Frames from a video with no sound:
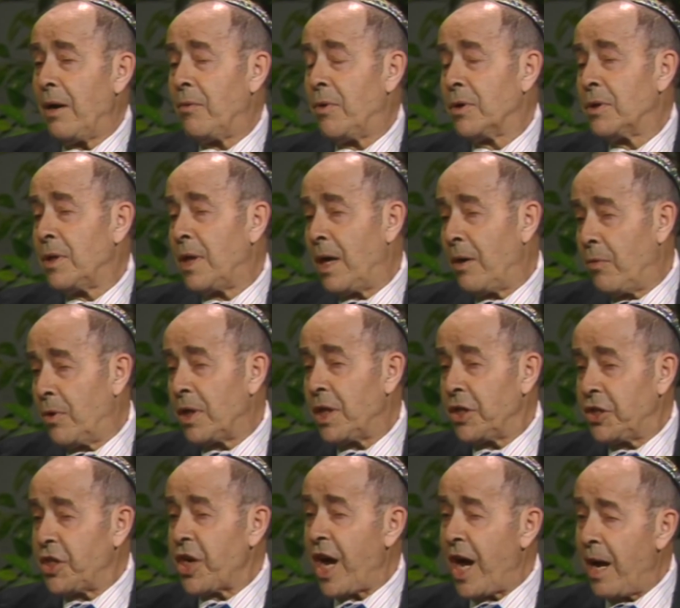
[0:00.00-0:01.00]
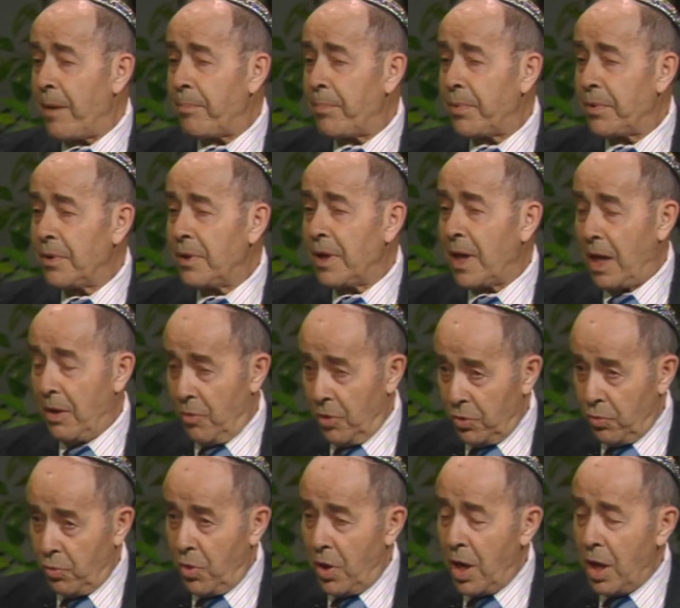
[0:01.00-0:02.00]
want, I want a job. I want
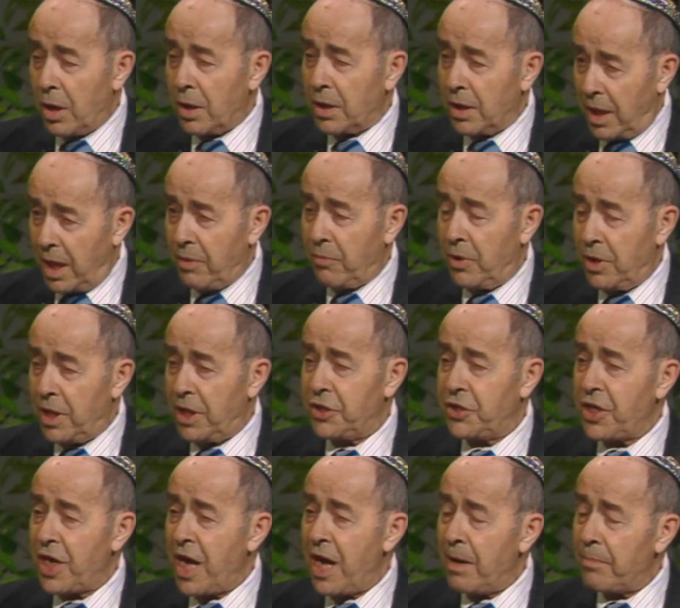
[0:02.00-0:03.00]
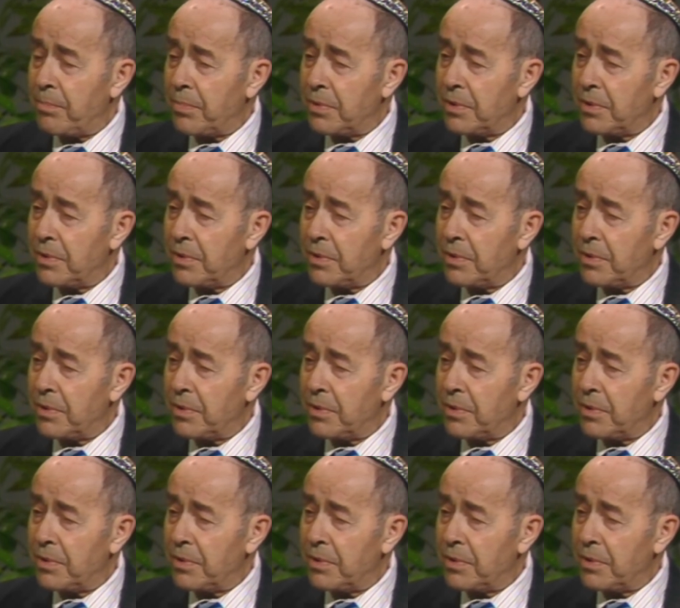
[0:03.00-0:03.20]
work, and I want a job.